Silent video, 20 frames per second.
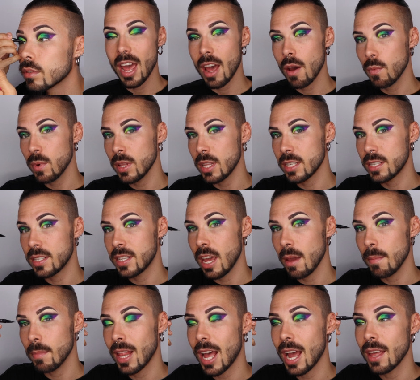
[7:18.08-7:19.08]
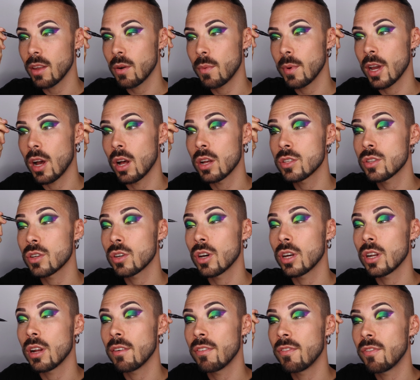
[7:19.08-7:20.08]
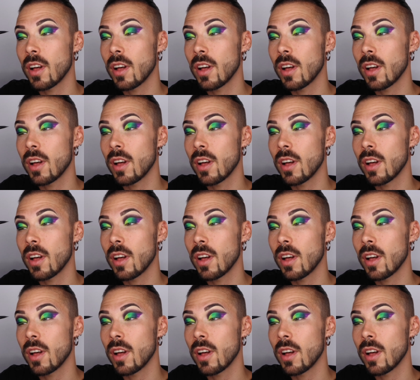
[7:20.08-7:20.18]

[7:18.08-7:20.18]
And with the same liner, we're also gonna